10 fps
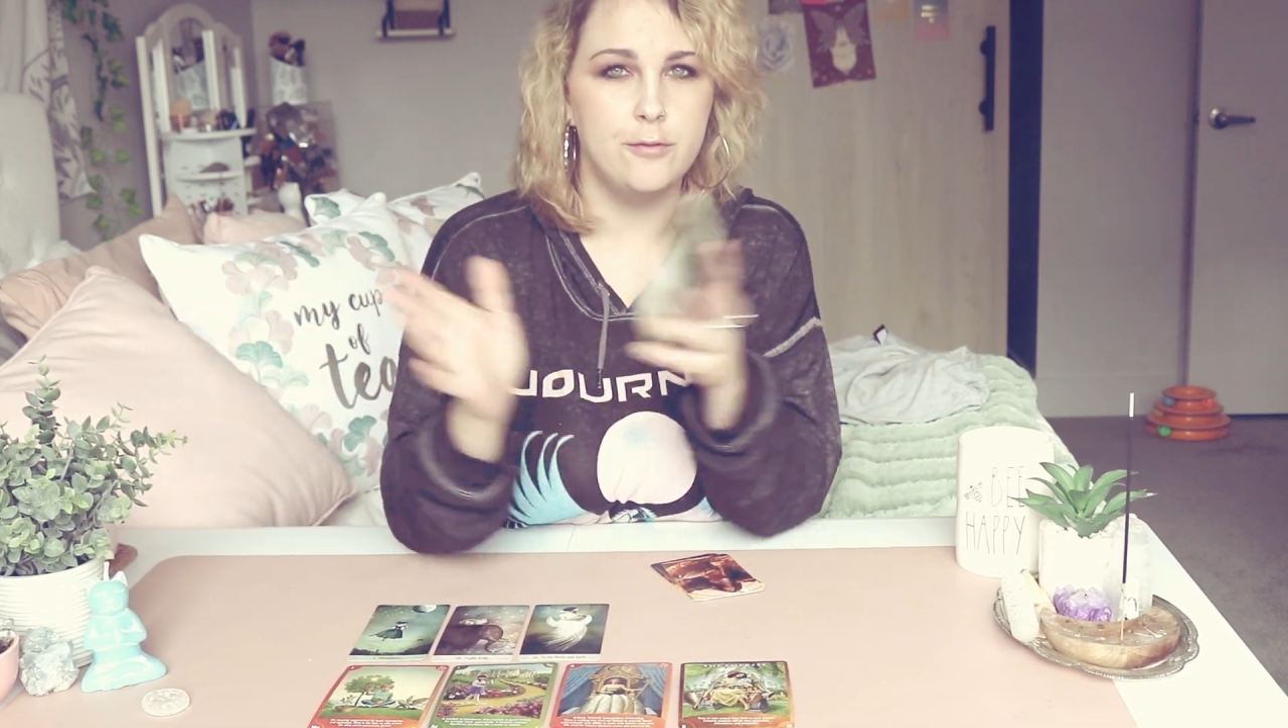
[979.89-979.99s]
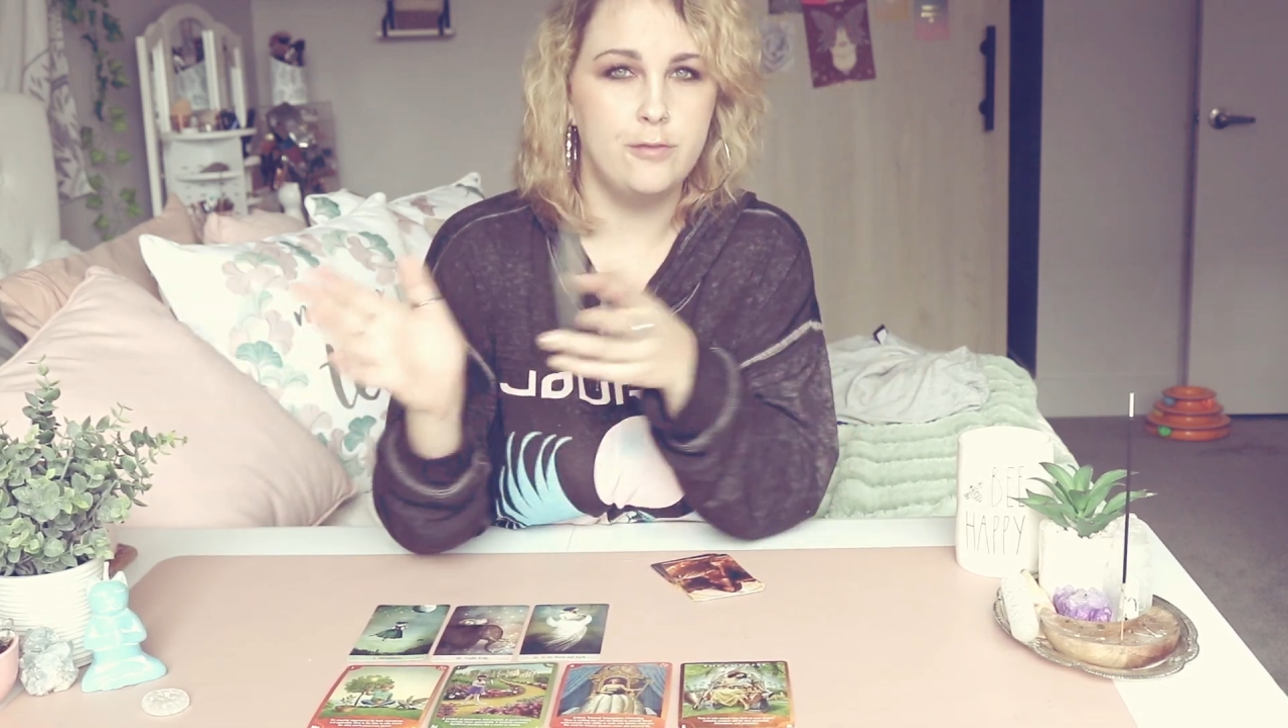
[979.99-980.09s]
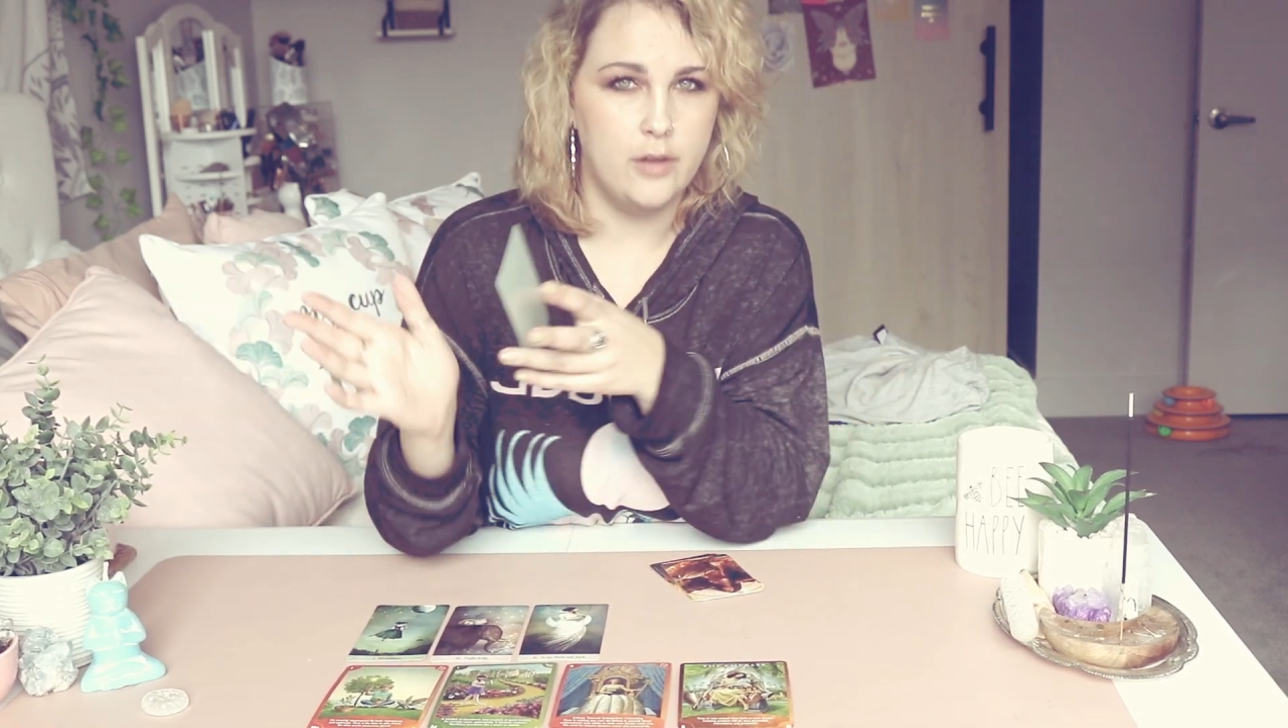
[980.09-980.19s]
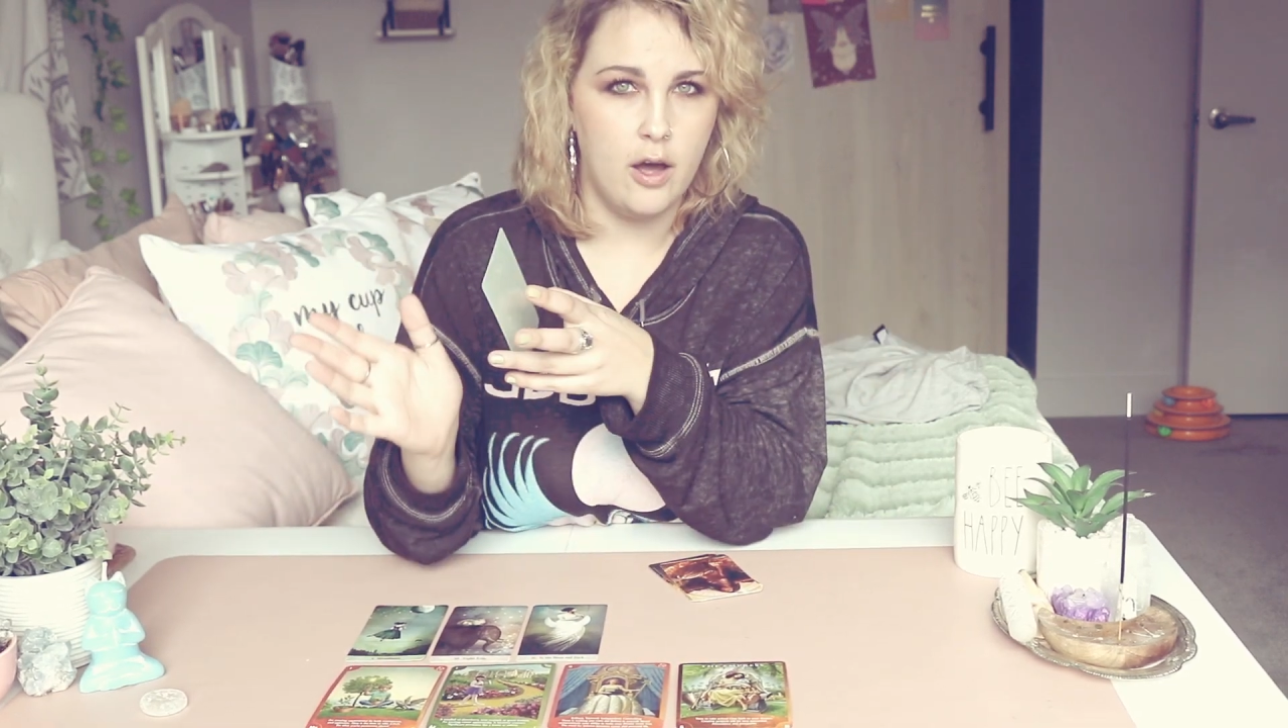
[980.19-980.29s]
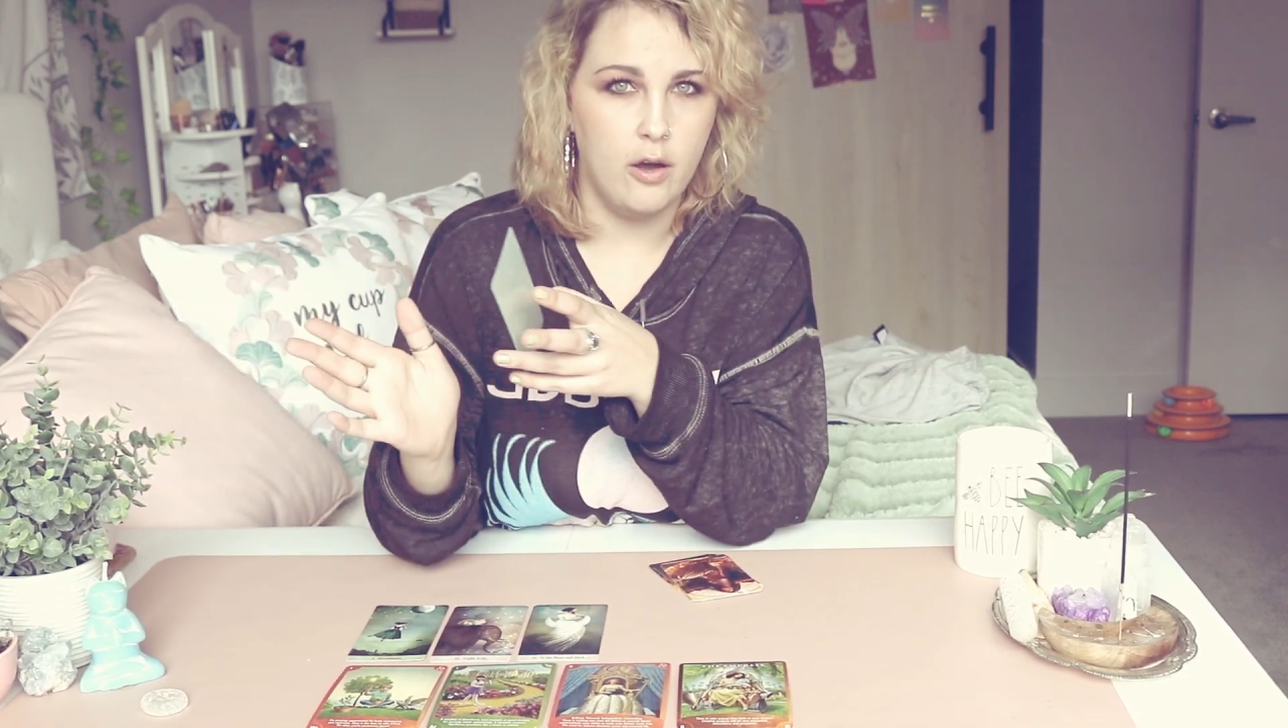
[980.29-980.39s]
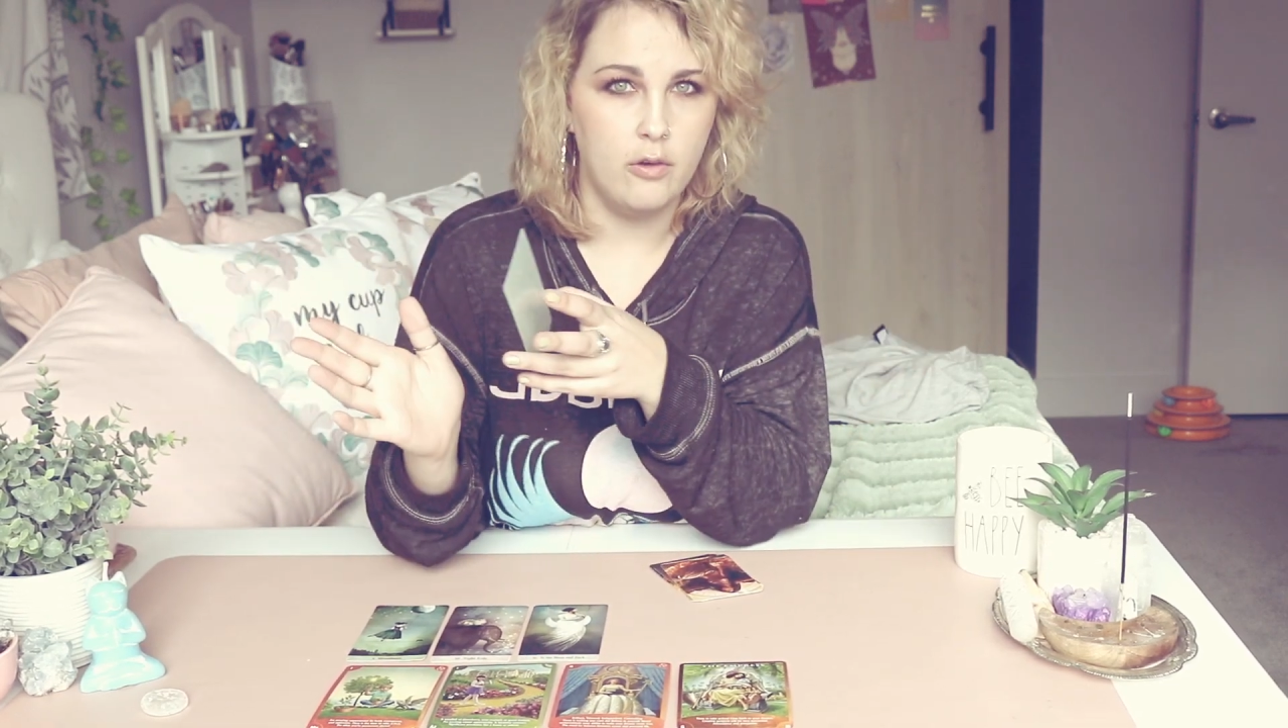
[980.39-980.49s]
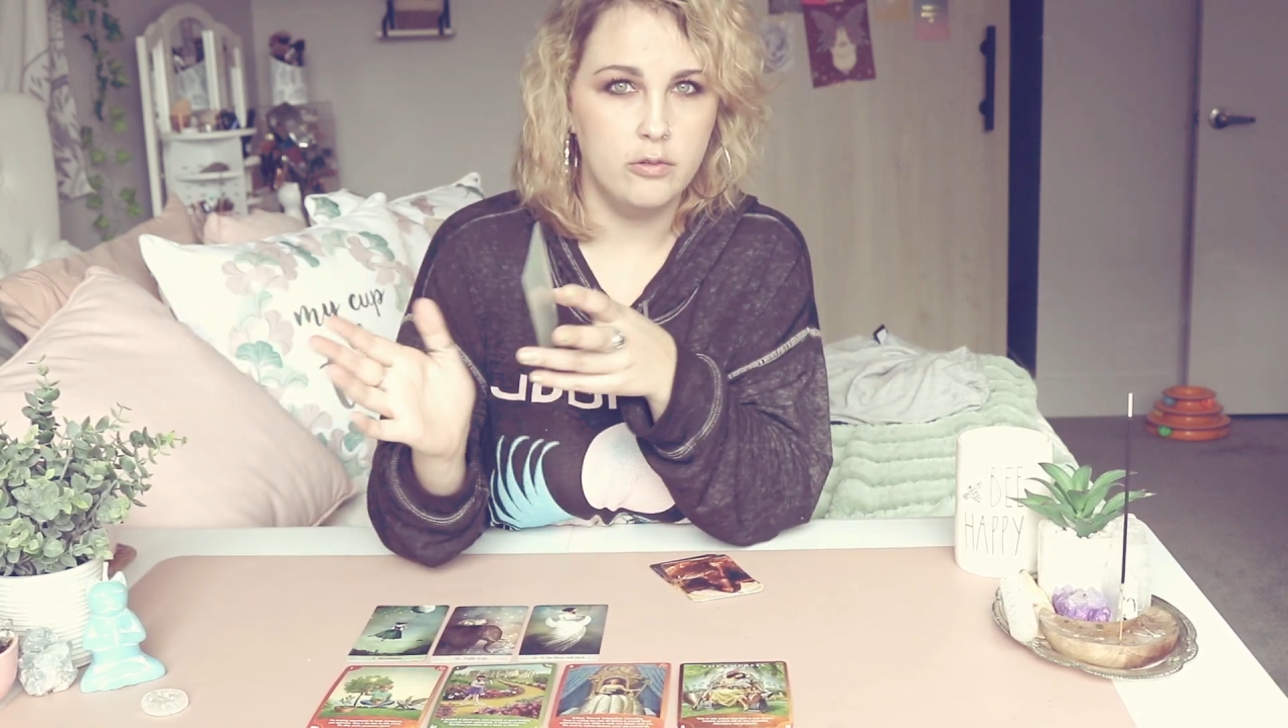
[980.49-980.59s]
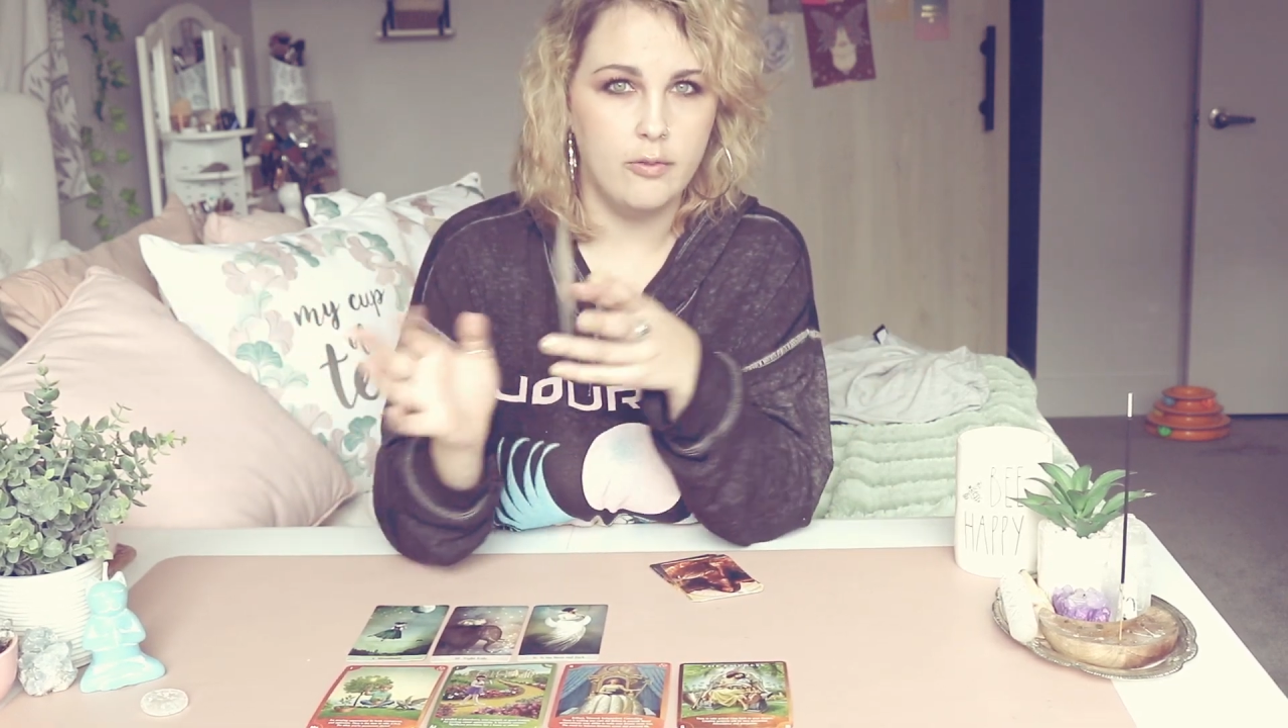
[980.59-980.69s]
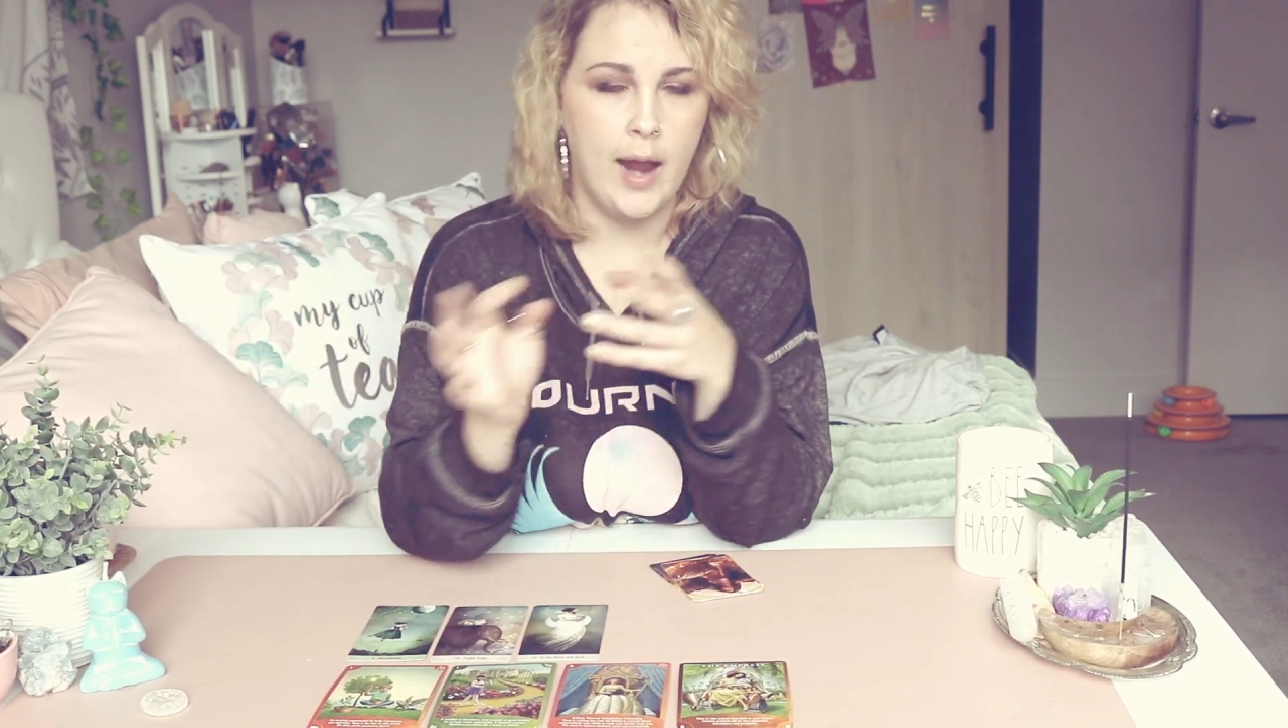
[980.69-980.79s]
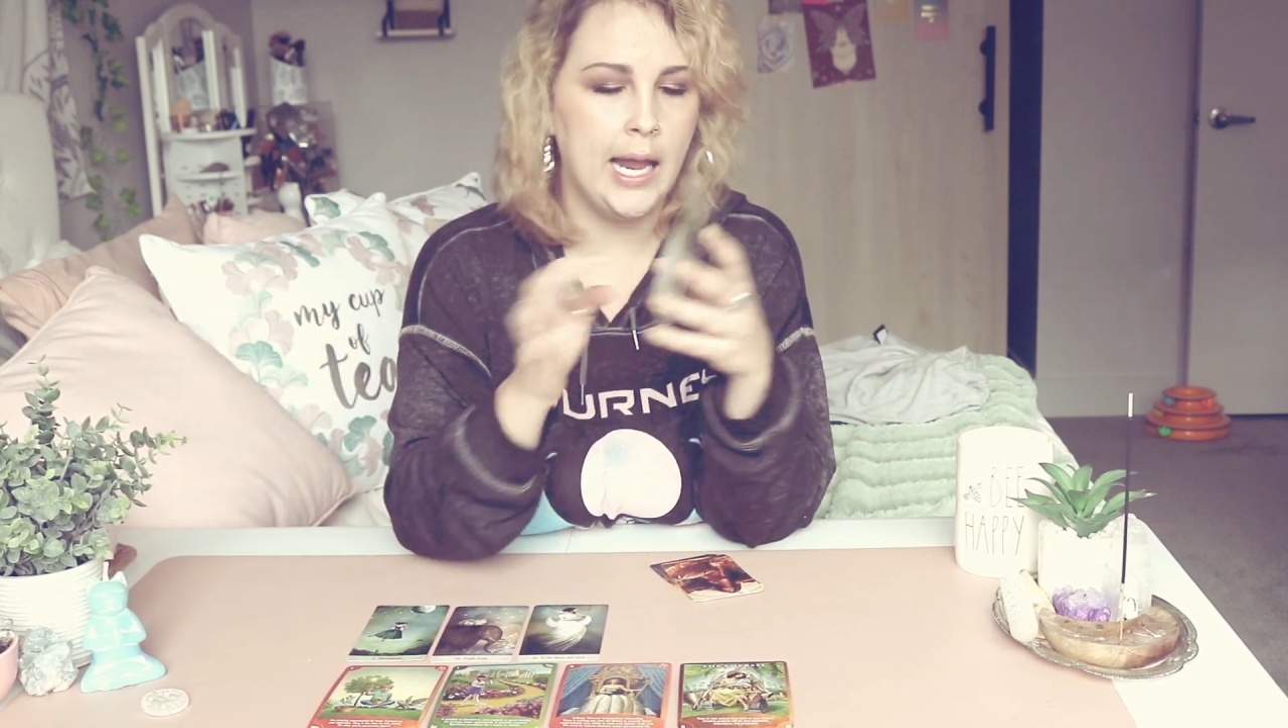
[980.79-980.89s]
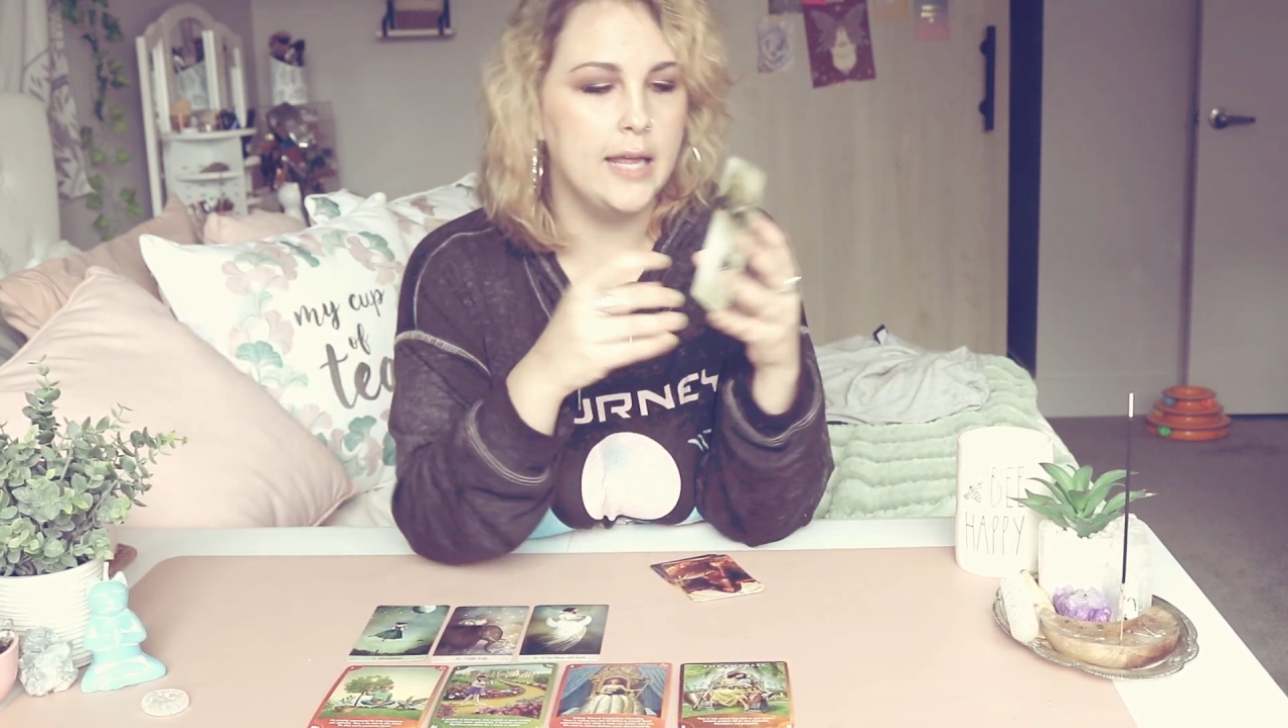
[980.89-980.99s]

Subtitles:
flow, right?